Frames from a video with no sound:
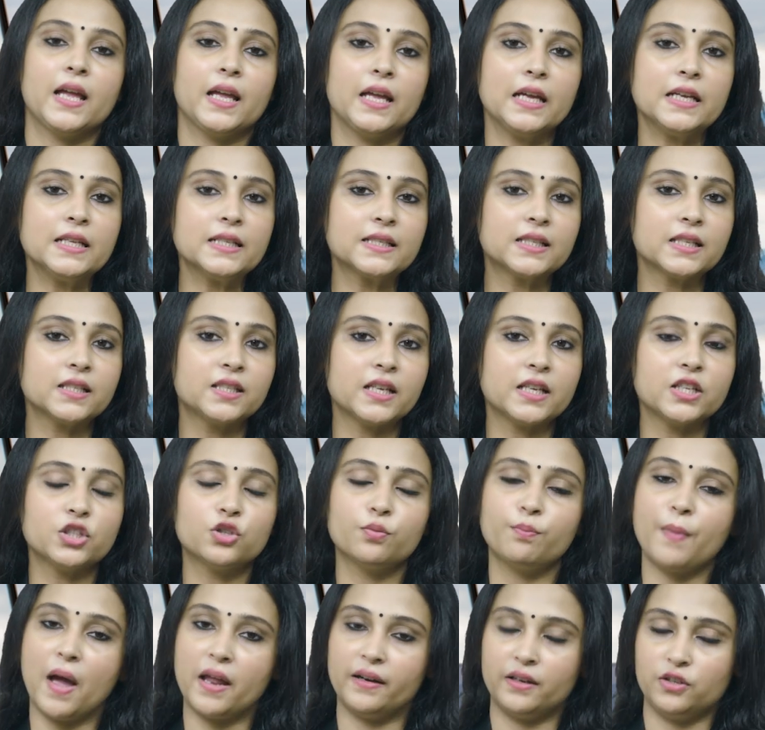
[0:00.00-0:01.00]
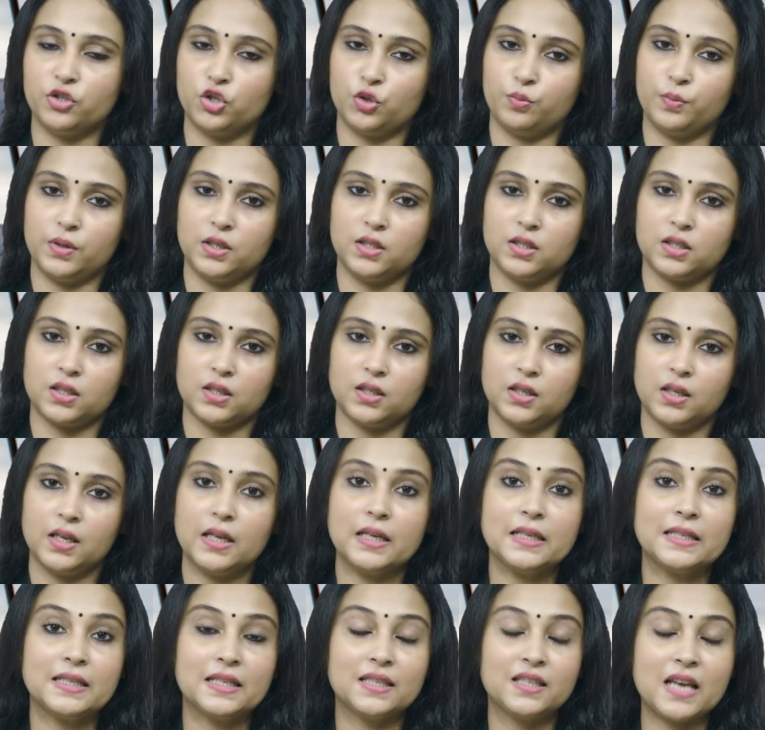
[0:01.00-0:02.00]
Incident management.
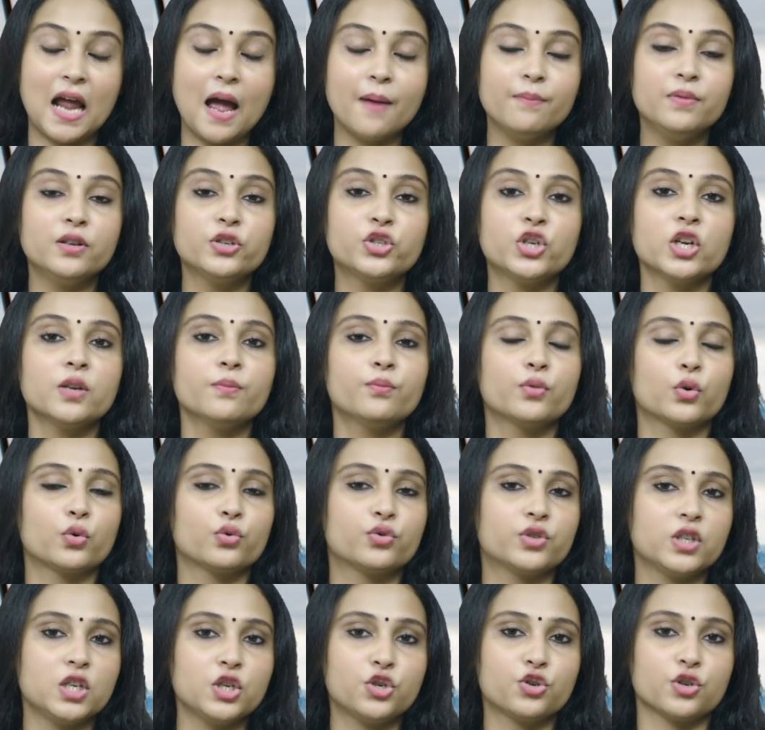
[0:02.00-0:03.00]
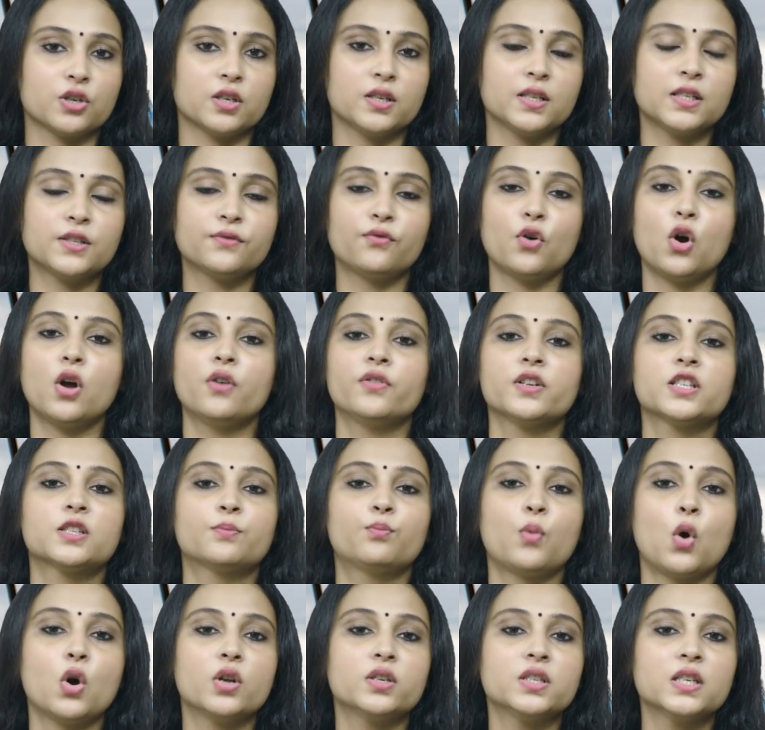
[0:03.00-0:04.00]
Establishing procedures for
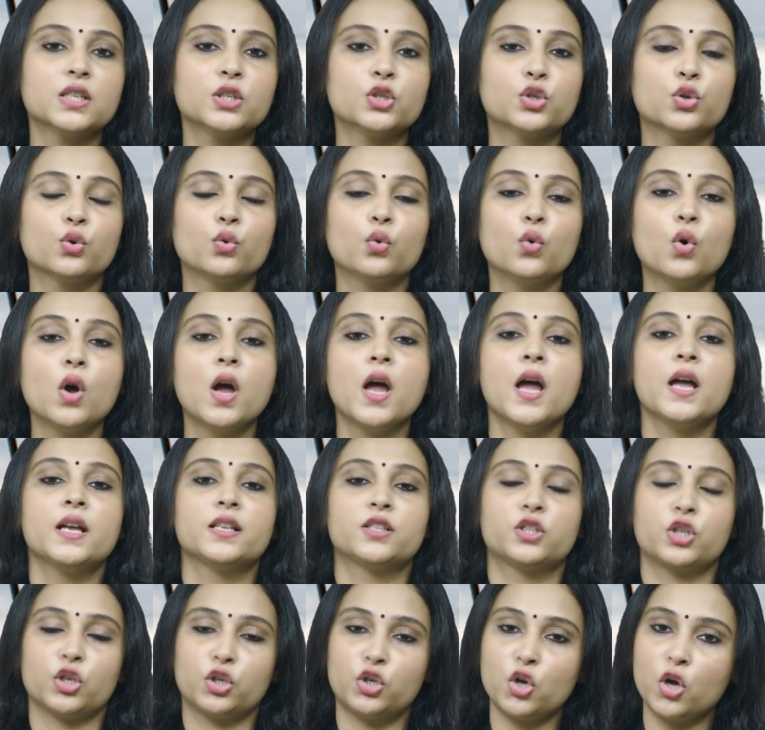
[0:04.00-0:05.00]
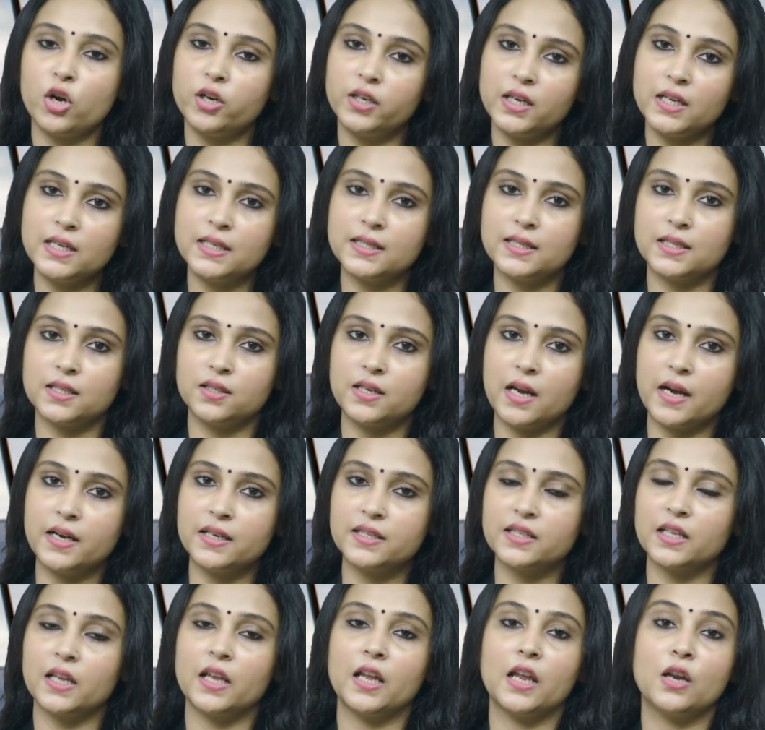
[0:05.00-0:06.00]
responding to security
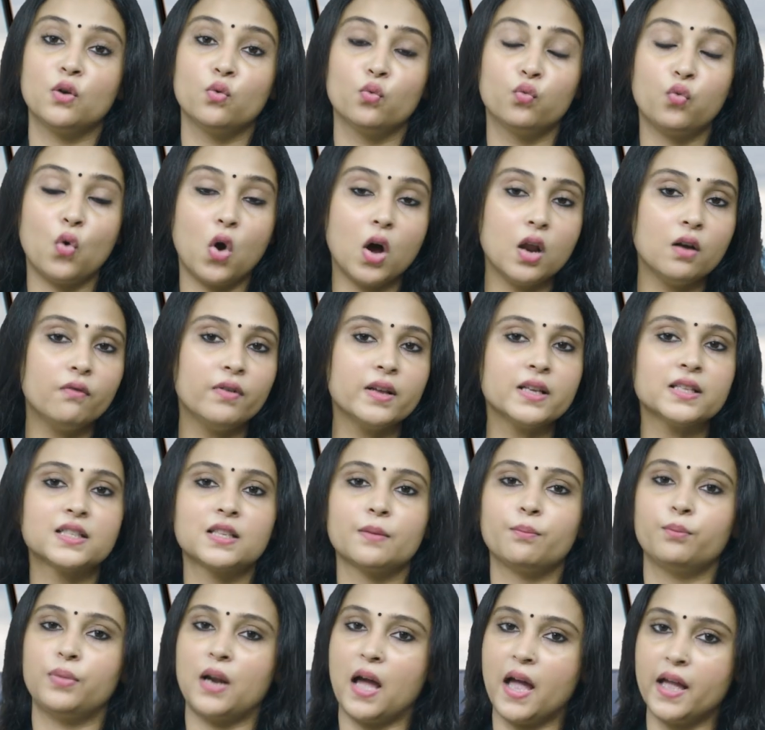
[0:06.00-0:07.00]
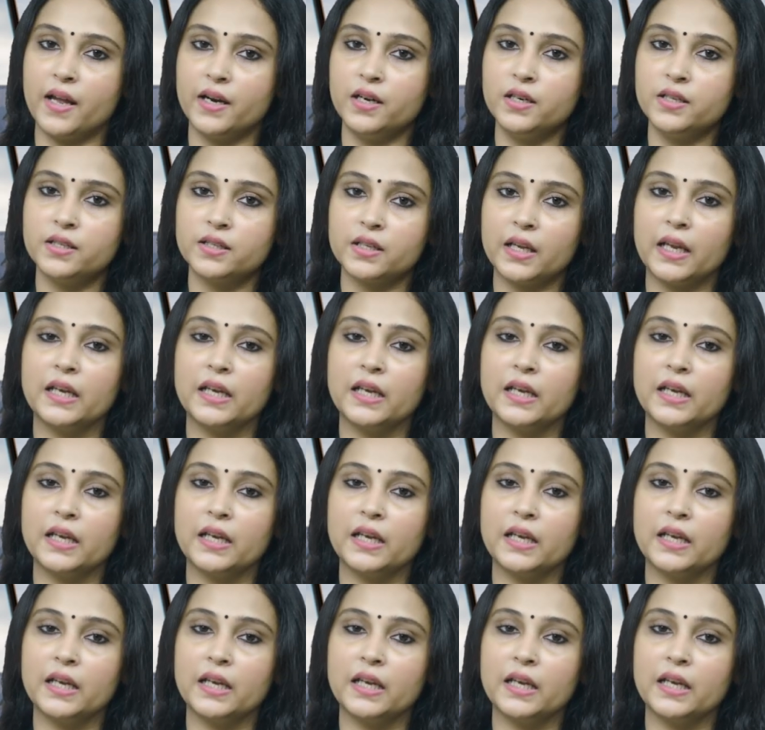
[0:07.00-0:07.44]
incidents involving suppliers,